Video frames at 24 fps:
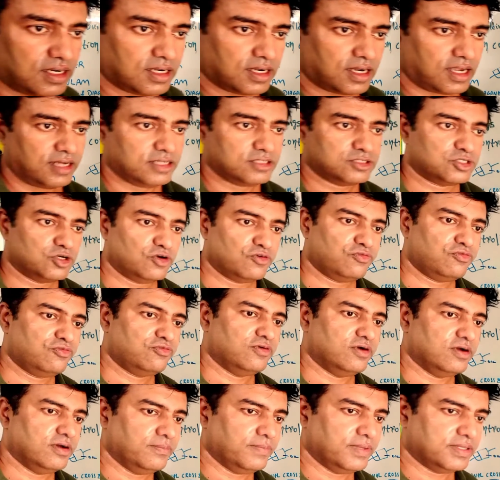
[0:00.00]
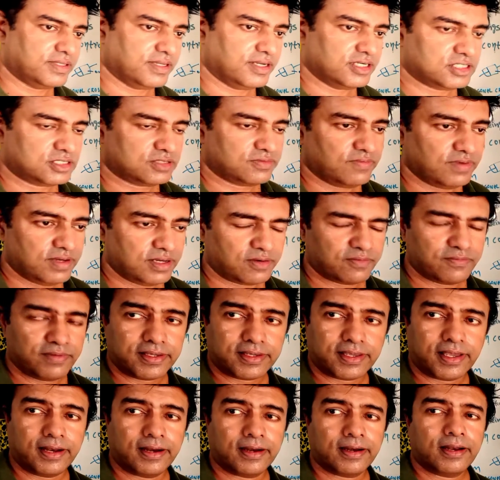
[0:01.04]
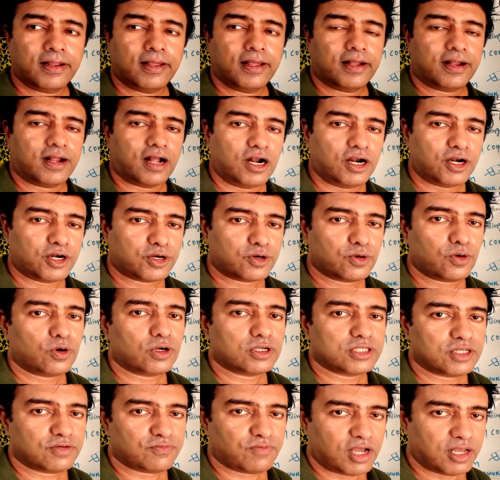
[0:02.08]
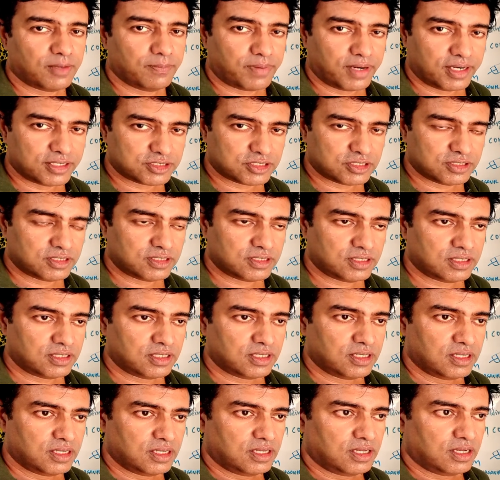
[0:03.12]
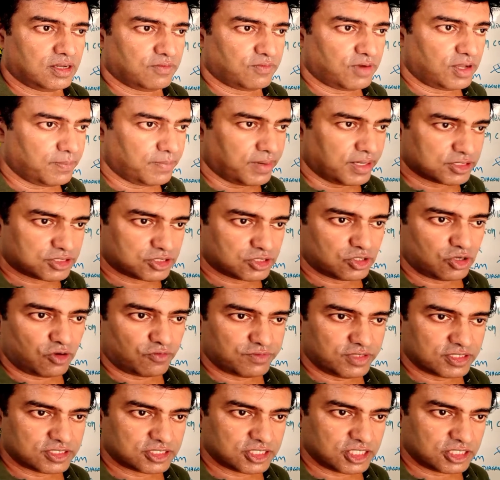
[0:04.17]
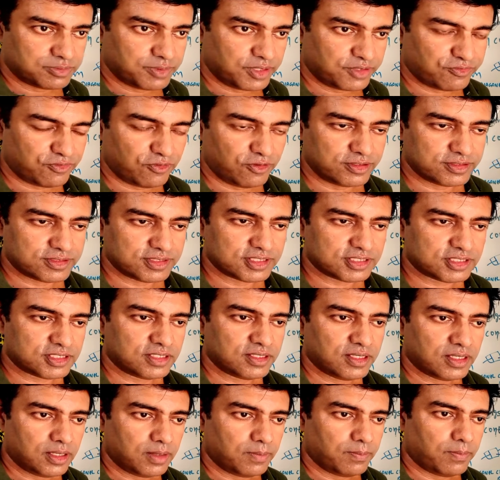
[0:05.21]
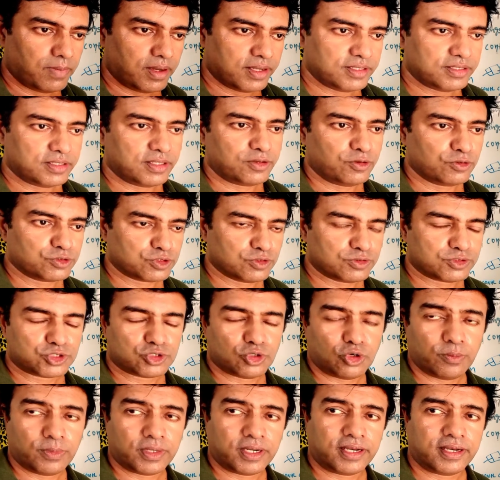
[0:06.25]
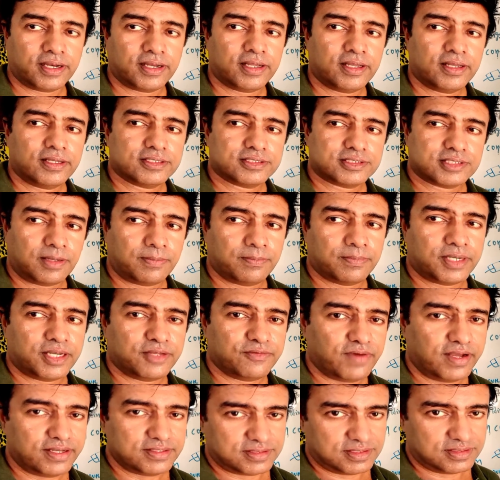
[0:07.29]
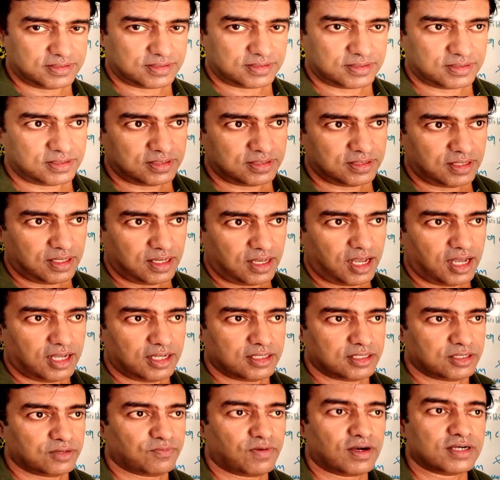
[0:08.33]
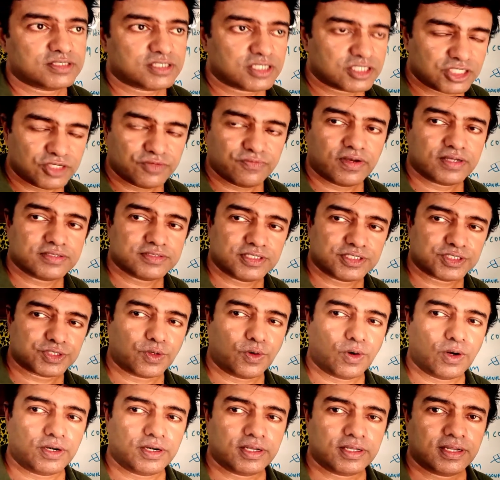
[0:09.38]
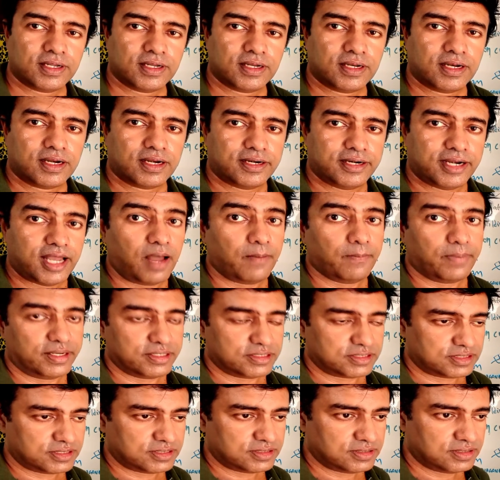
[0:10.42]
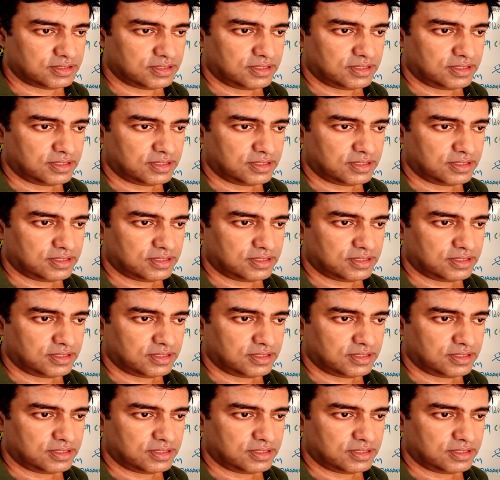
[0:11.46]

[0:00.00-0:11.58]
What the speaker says: kinds of methods where we can control the vibration of the seismic forces by the use of some devices. And one such device is called dampers.